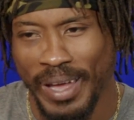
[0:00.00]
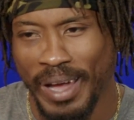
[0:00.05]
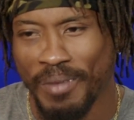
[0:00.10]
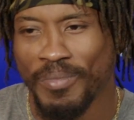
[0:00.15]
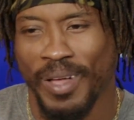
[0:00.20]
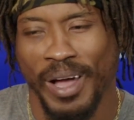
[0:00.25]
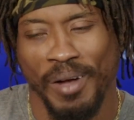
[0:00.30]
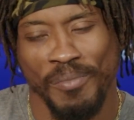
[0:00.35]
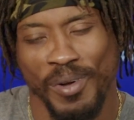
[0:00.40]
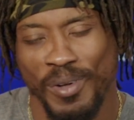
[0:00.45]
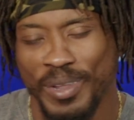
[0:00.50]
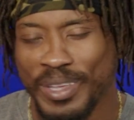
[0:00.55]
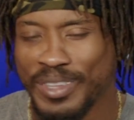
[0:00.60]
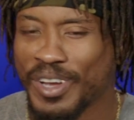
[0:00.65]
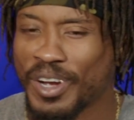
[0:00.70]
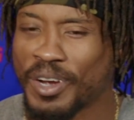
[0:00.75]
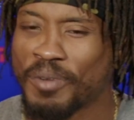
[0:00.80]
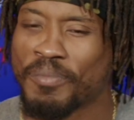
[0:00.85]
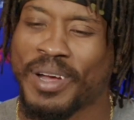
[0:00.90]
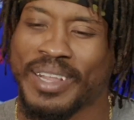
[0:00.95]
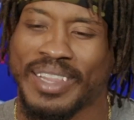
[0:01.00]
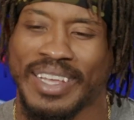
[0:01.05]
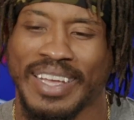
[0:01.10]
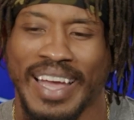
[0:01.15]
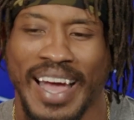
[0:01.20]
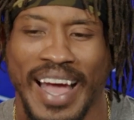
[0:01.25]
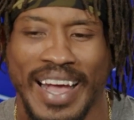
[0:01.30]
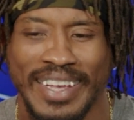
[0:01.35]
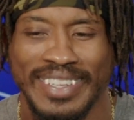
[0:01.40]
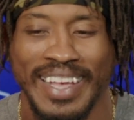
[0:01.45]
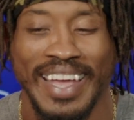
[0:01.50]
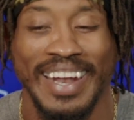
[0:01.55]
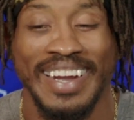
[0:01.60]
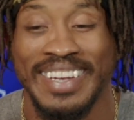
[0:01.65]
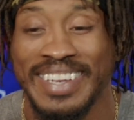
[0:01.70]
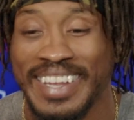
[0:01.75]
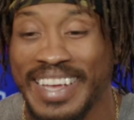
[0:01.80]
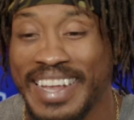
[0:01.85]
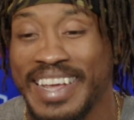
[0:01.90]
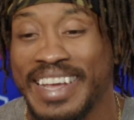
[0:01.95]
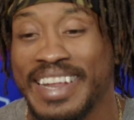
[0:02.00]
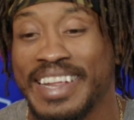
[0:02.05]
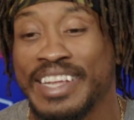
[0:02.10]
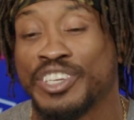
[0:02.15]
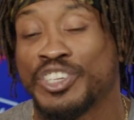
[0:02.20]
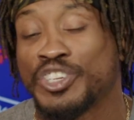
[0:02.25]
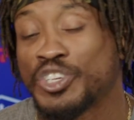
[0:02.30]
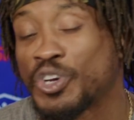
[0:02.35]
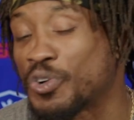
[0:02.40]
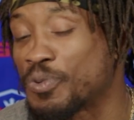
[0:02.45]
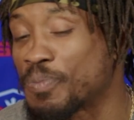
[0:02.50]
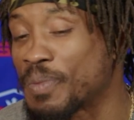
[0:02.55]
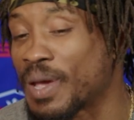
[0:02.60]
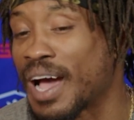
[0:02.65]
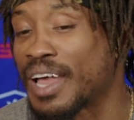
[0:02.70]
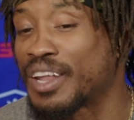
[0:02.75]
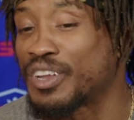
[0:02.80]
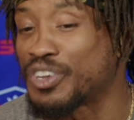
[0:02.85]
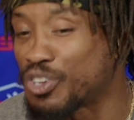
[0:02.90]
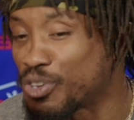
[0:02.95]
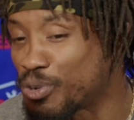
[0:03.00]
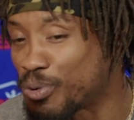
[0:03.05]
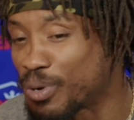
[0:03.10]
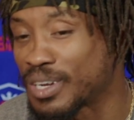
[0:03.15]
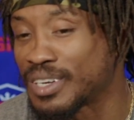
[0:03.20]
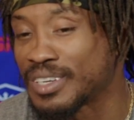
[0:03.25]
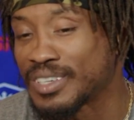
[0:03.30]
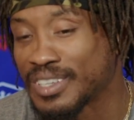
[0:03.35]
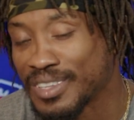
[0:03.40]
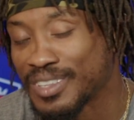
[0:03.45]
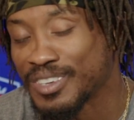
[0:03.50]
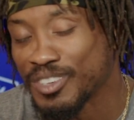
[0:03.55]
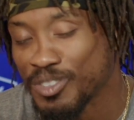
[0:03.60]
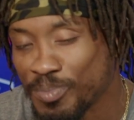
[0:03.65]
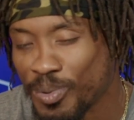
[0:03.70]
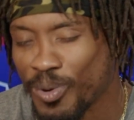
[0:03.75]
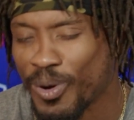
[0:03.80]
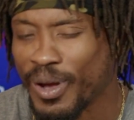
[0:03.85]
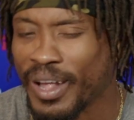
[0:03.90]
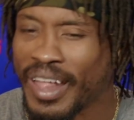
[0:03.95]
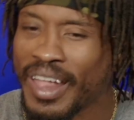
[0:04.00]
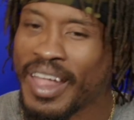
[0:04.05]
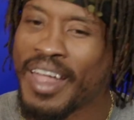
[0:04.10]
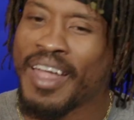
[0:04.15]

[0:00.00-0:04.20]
I'm only talking about the guys that undid it and showed me how to do it until this point.